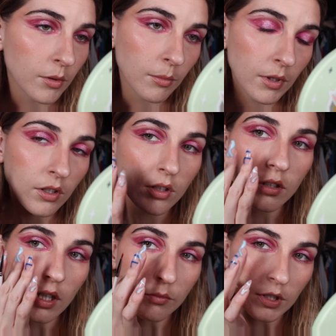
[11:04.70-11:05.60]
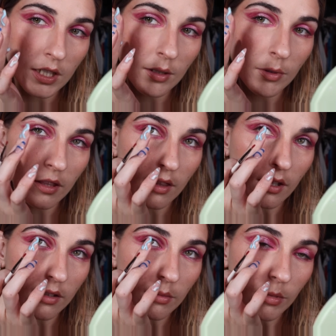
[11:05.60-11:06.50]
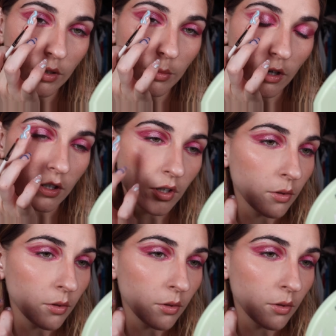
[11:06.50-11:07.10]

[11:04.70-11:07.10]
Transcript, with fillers: in the middle, and we're keeping this middle part